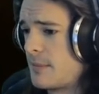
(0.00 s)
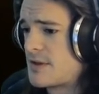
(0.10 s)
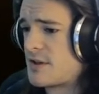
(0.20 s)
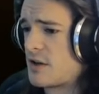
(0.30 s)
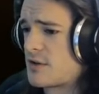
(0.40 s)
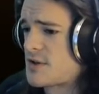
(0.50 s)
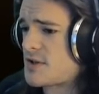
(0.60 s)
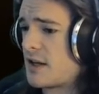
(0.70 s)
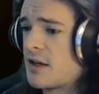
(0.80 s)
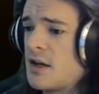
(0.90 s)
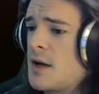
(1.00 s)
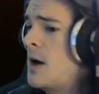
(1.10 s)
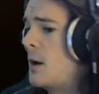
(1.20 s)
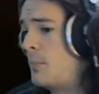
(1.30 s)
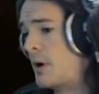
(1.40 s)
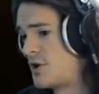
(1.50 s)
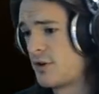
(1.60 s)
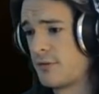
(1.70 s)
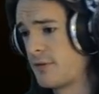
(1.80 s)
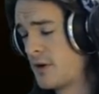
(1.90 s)
It's not just like a bunch
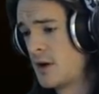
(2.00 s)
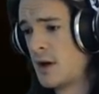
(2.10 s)
of